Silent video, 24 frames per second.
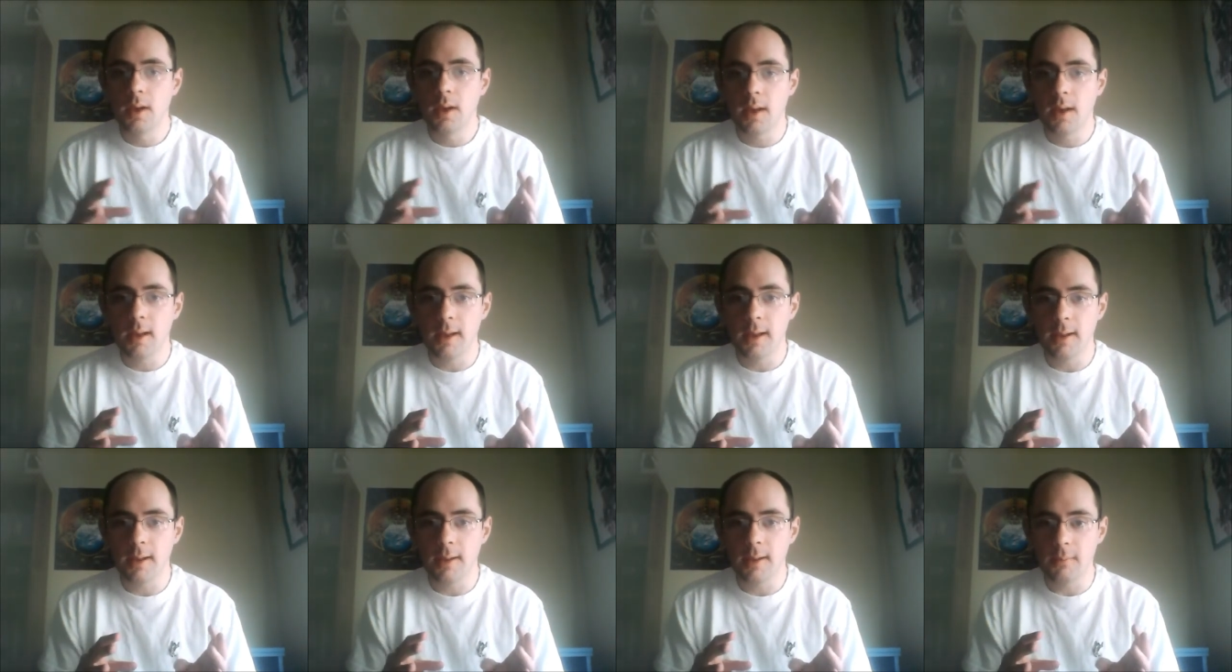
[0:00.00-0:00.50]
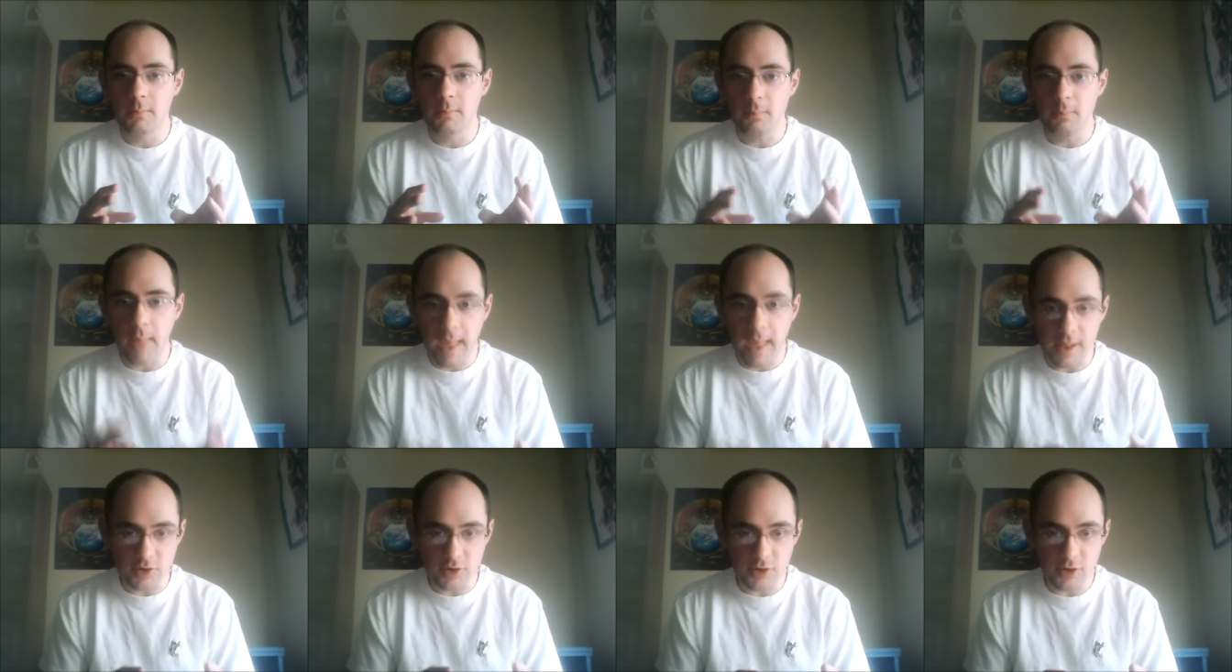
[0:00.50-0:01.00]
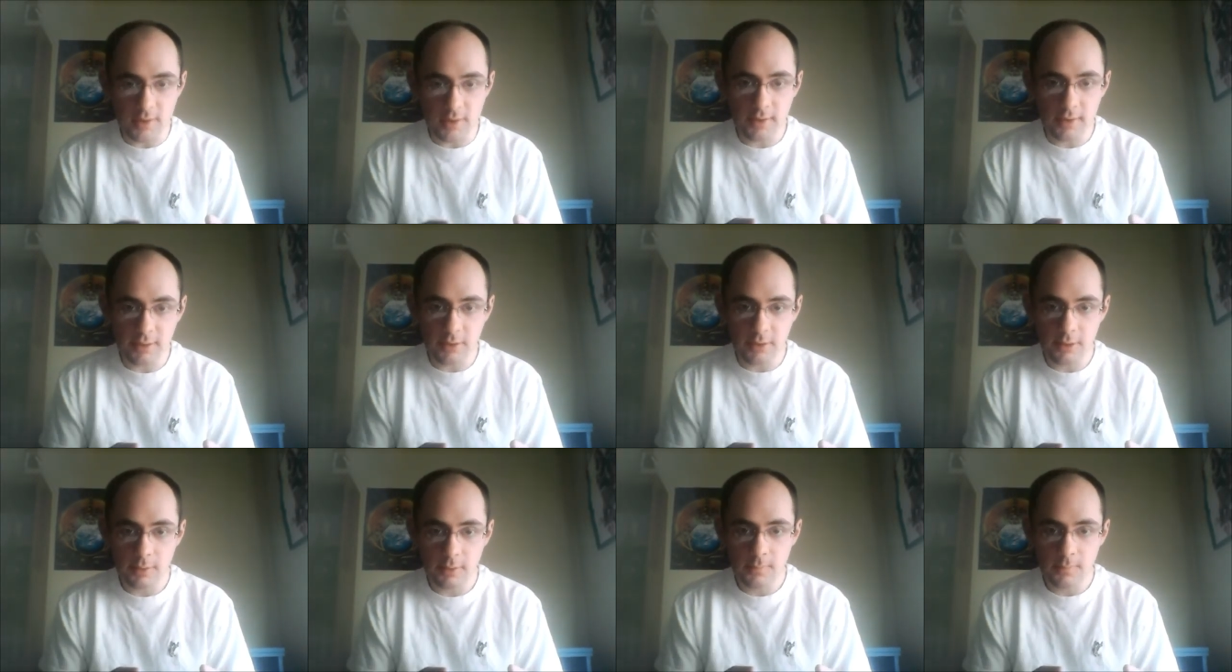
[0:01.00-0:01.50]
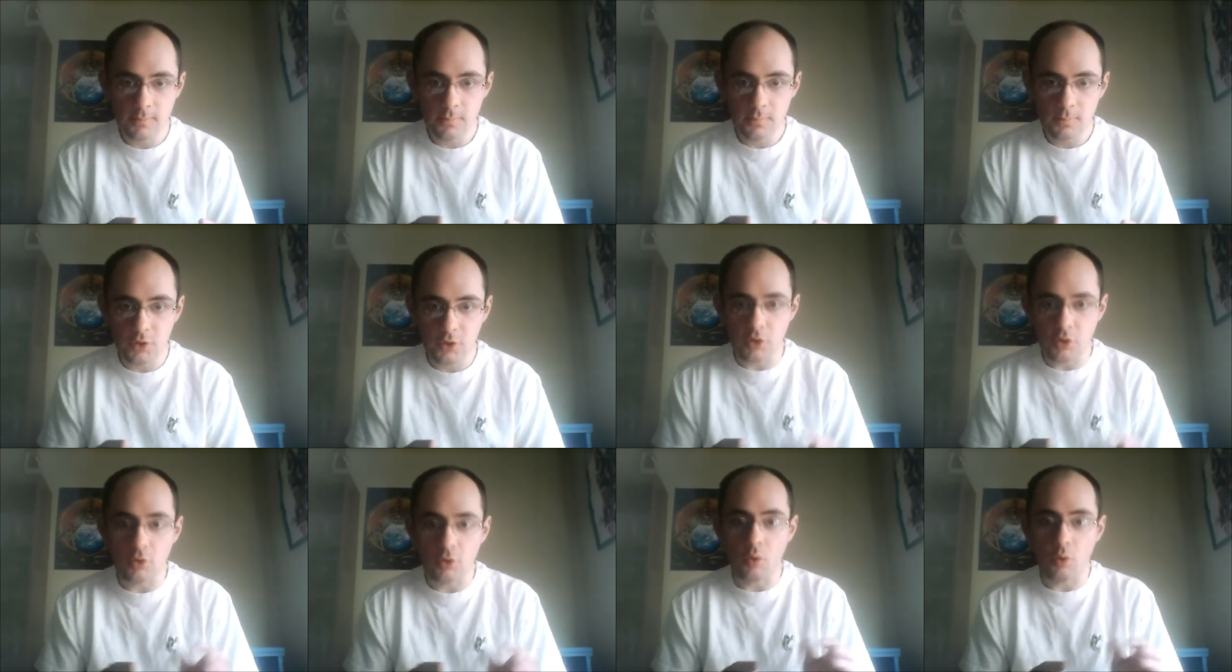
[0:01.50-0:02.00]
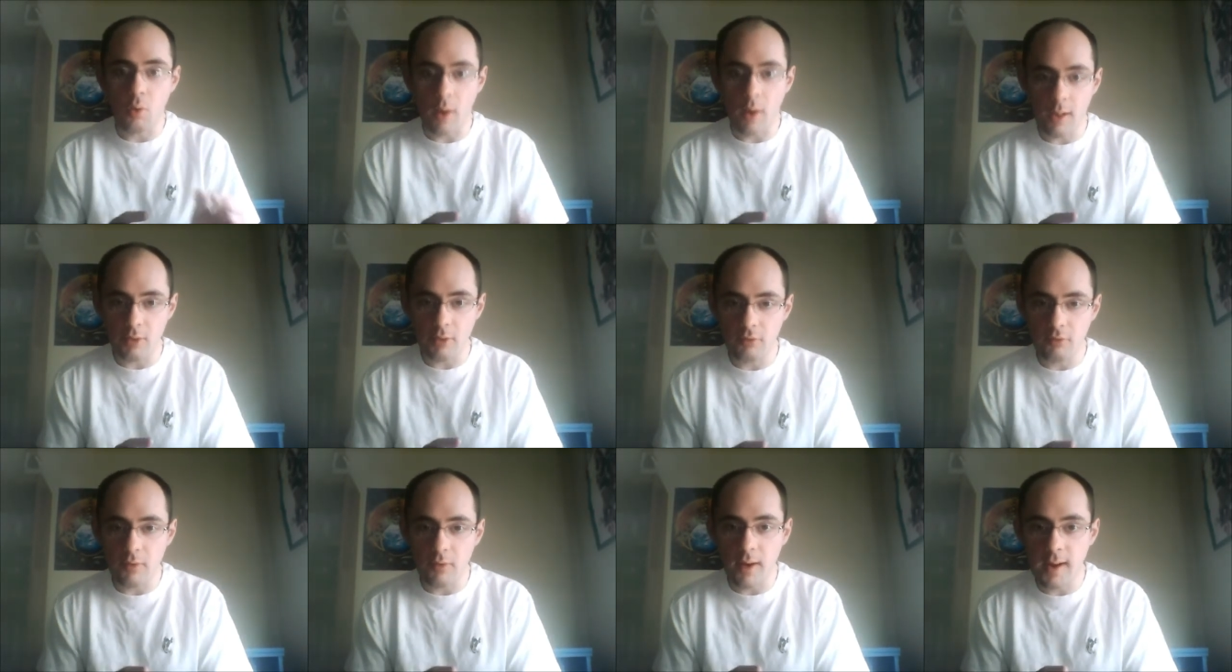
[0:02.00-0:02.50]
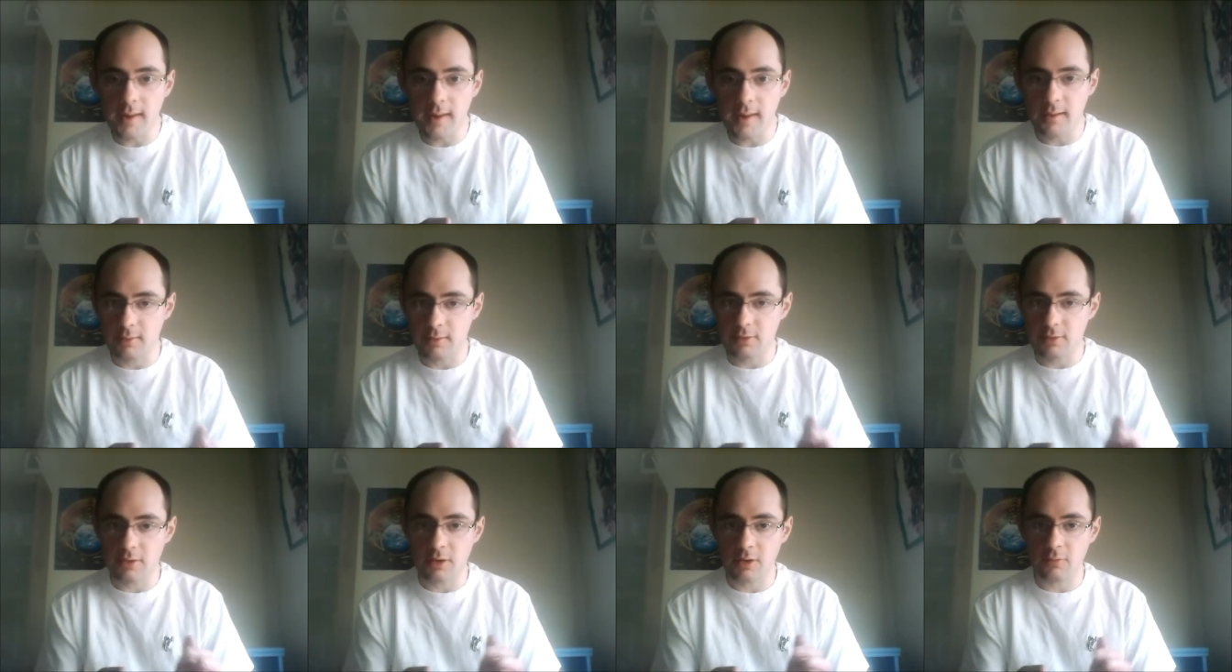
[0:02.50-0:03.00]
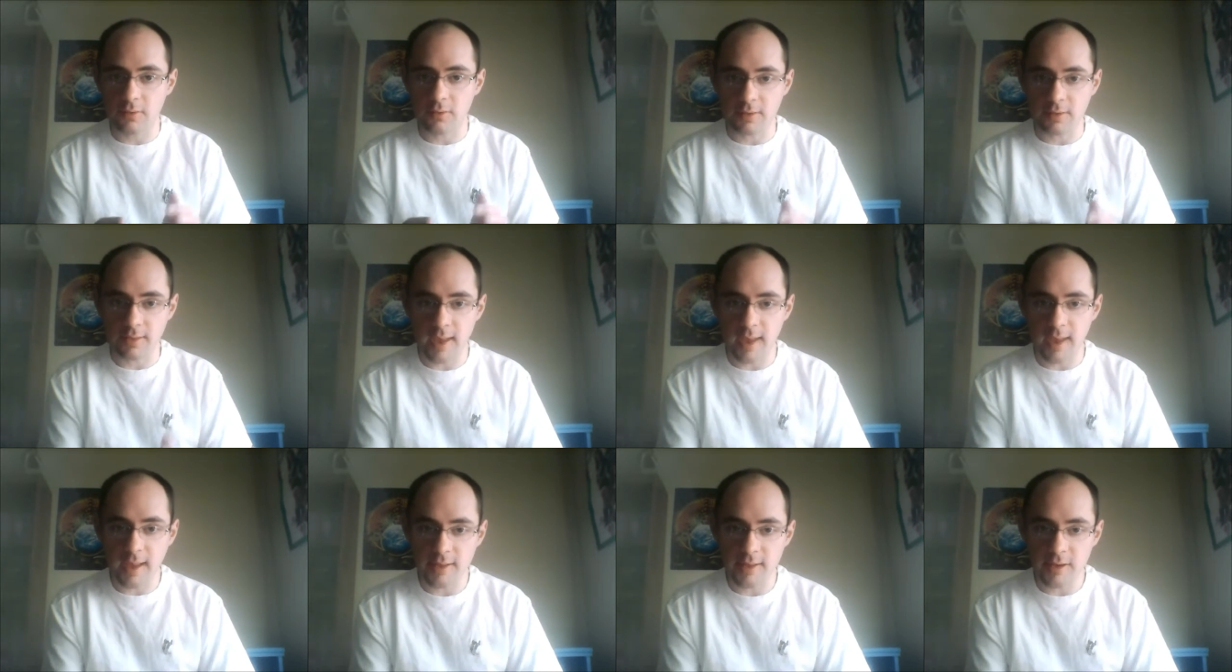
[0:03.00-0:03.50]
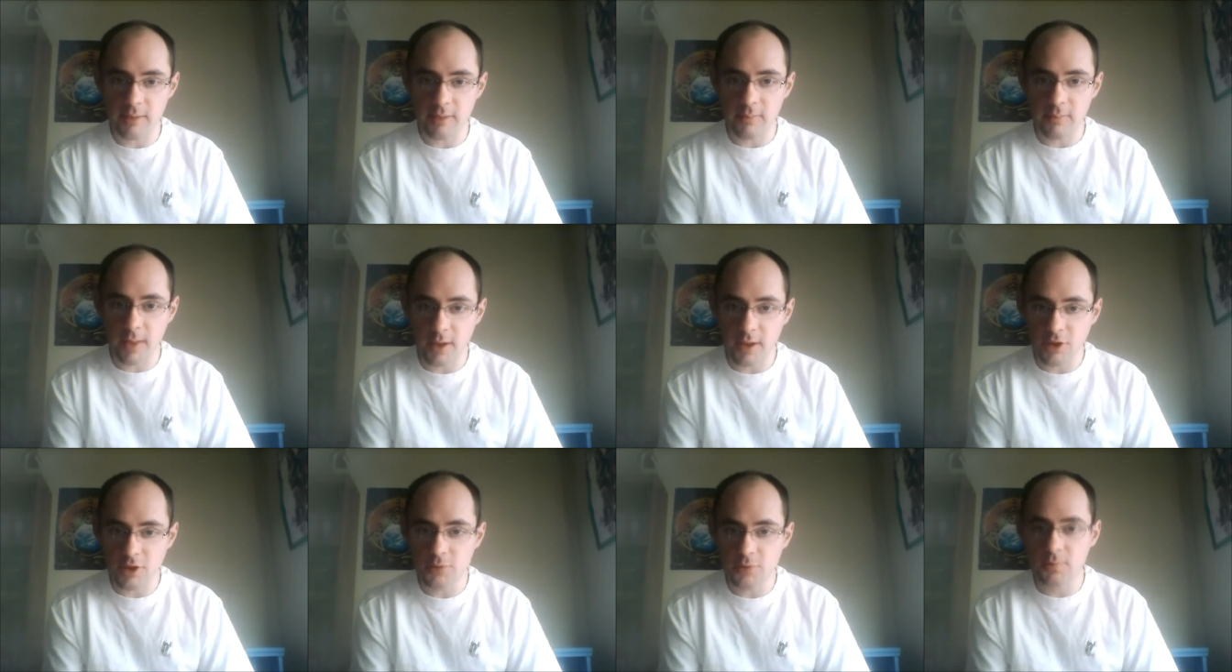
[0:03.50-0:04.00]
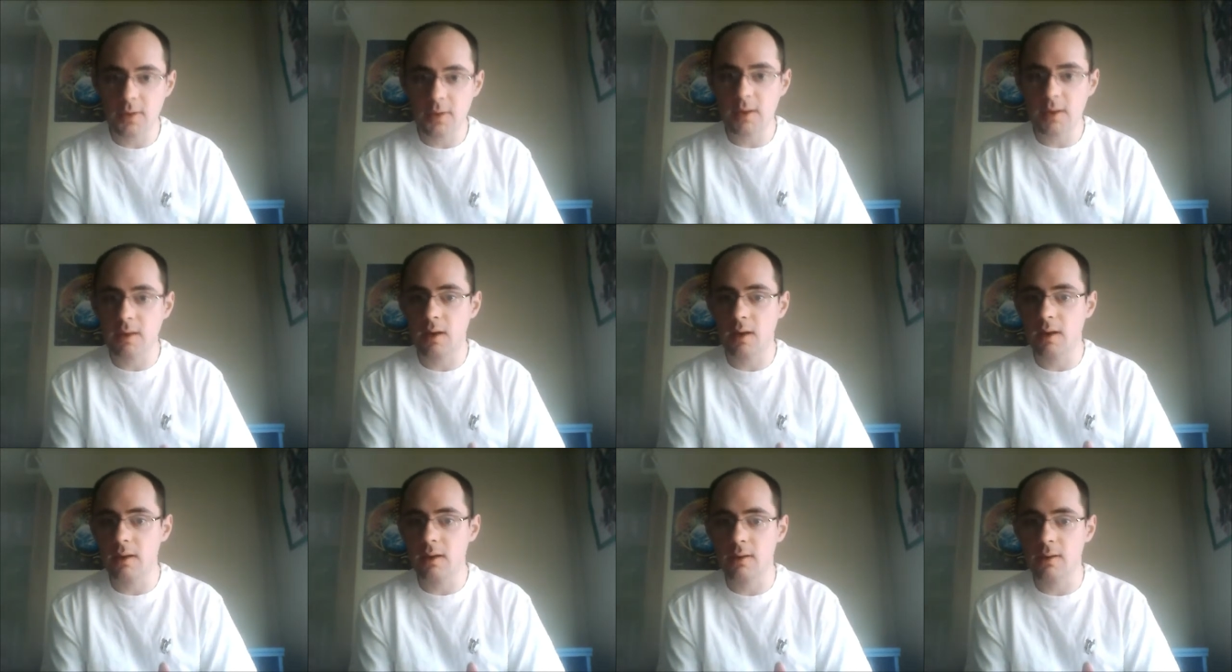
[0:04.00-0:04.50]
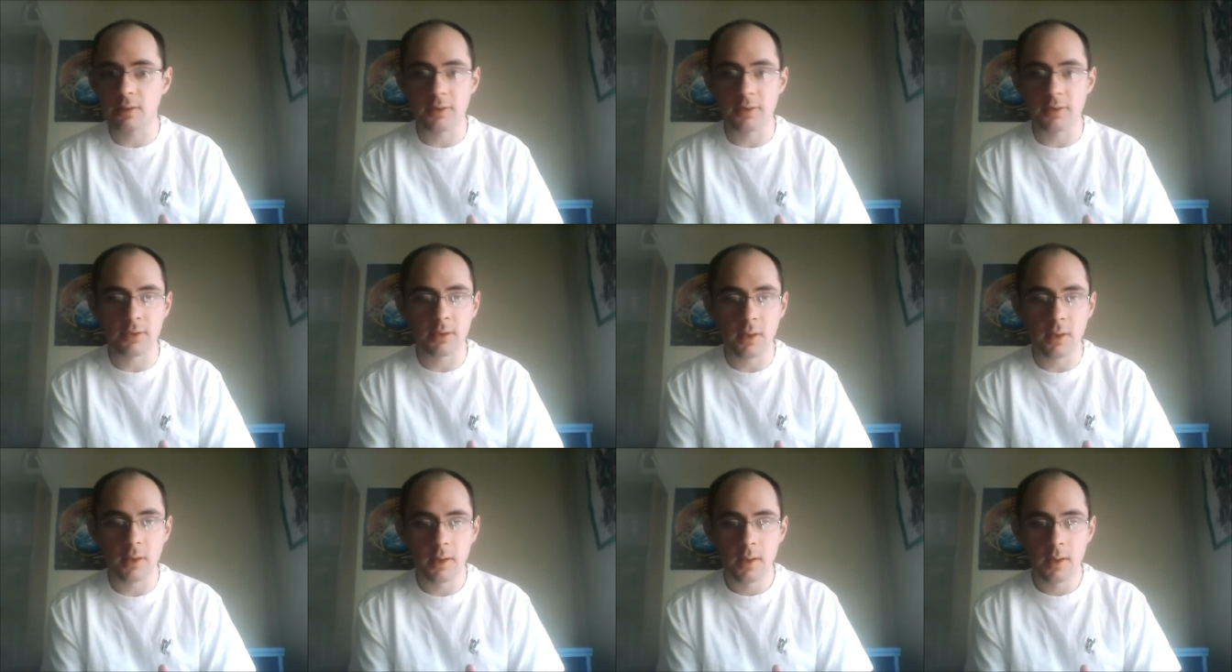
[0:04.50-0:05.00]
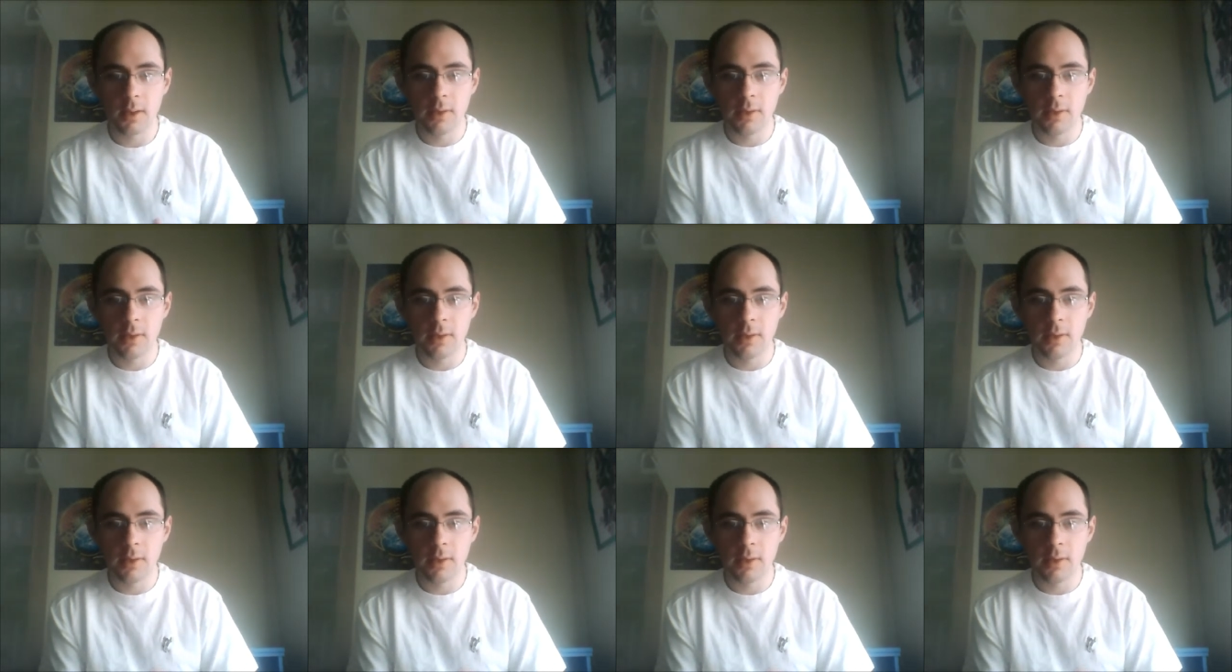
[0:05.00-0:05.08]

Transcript: matches to qualify instead of a tag team match, because